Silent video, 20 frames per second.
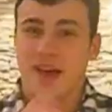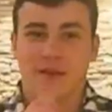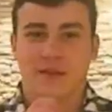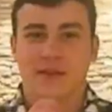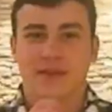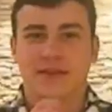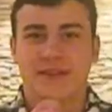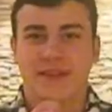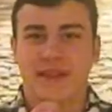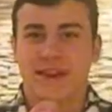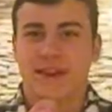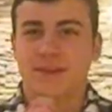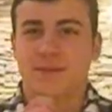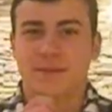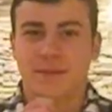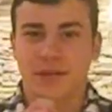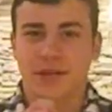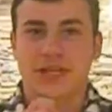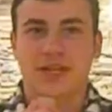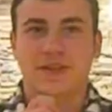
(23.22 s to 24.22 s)
Every day,
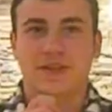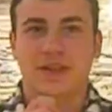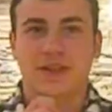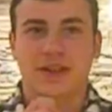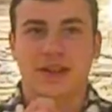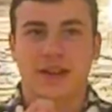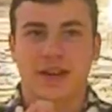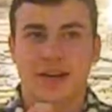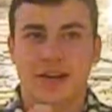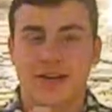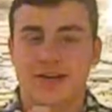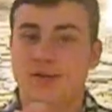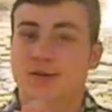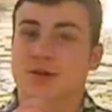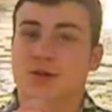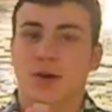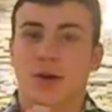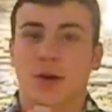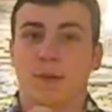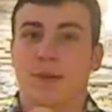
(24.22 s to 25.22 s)
millions of
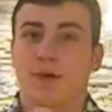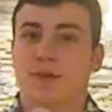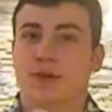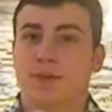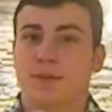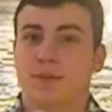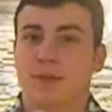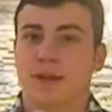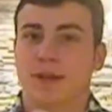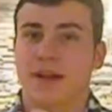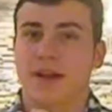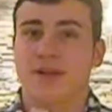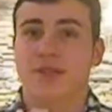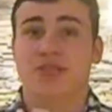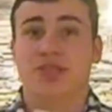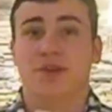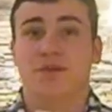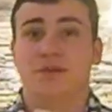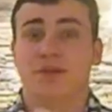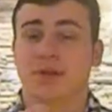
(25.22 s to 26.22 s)
Canadians go about their
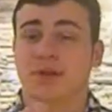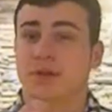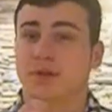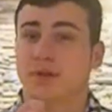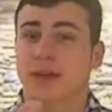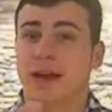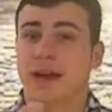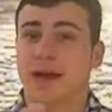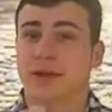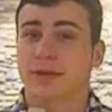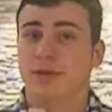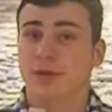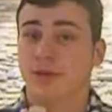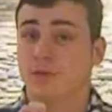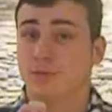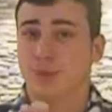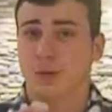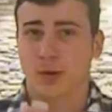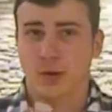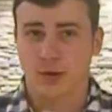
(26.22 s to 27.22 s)
plans suffering the wrath
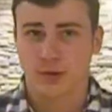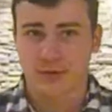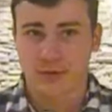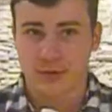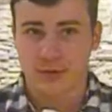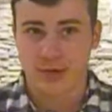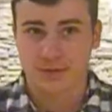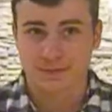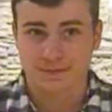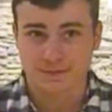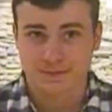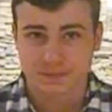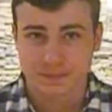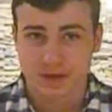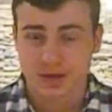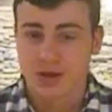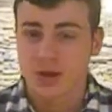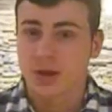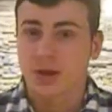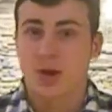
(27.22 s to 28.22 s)
of poor vision.
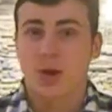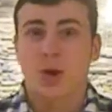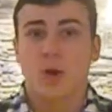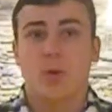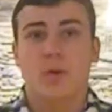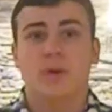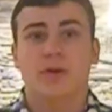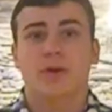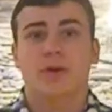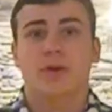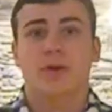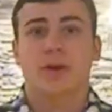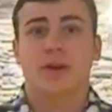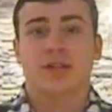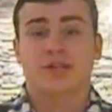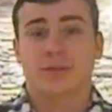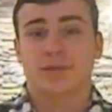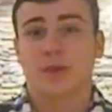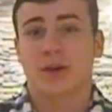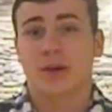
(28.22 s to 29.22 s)
Whether
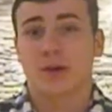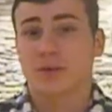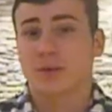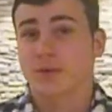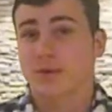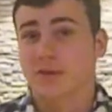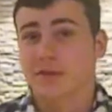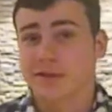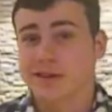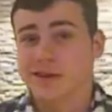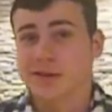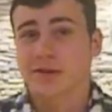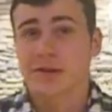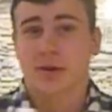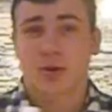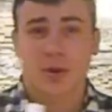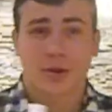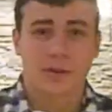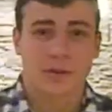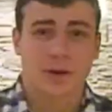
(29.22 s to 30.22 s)
it's a problem with
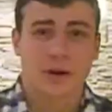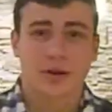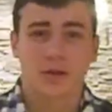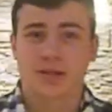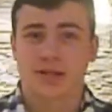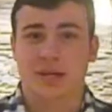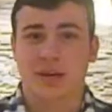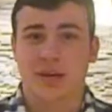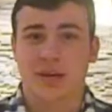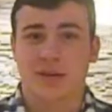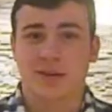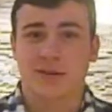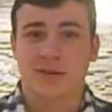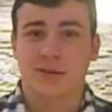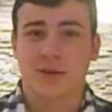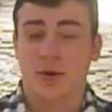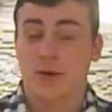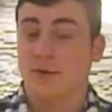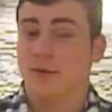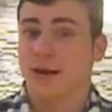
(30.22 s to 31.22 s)
near or far sight,
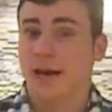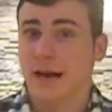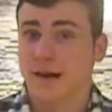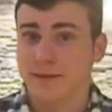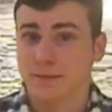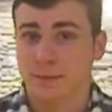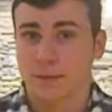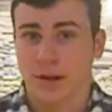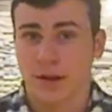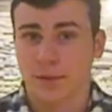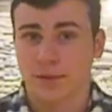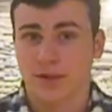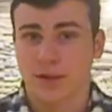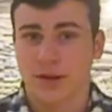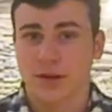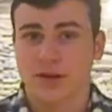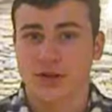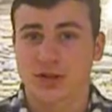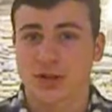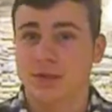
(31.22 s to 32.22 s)
over half the
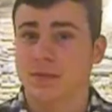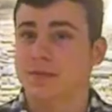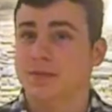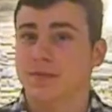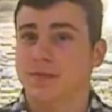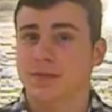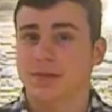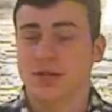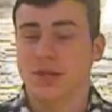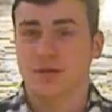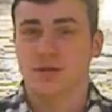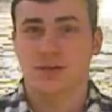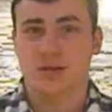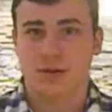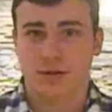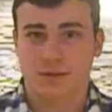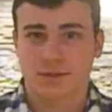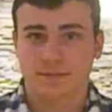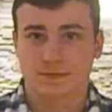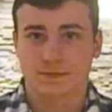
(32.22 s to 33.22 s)
population
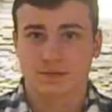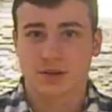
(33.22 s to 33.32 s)
suffers it.